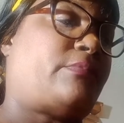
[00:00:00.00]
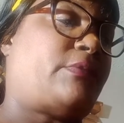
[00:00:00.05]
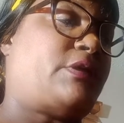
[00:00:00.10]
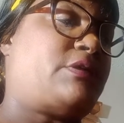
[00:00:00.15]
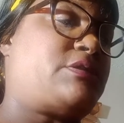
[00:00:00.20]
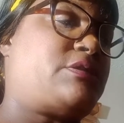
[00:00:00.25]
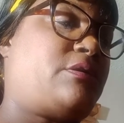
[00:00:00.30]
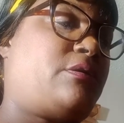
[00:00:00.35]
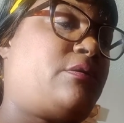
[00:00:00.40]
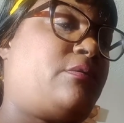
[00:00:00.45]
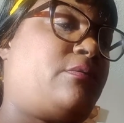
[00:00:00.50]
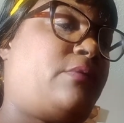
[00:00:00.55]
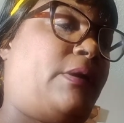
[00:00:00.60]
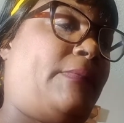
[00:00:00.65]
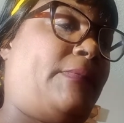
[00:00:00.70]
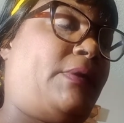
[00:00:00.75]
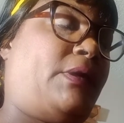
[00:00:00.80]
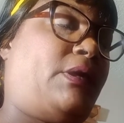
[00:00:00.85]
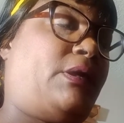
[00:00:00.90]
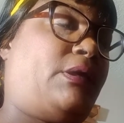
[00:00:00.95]
So I
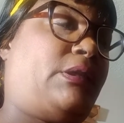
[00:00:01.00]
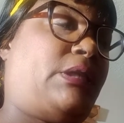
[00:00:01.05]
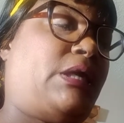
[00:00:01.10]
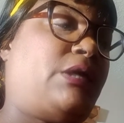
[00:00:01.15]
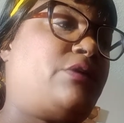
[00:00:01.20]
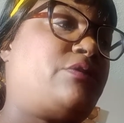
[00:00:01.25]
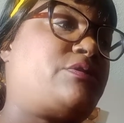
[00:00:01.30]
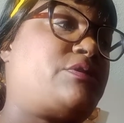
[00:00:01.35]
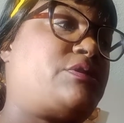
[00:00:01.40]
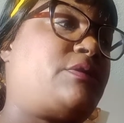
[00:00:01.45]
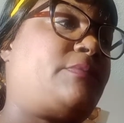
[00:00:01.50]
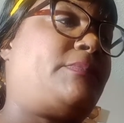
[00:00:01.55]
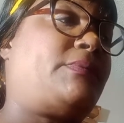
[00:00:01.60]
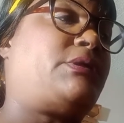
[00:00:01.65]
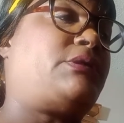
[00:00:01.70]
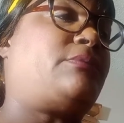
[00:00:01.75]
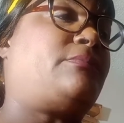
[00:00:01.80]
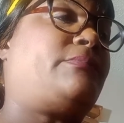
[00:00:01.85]
mean, they used to be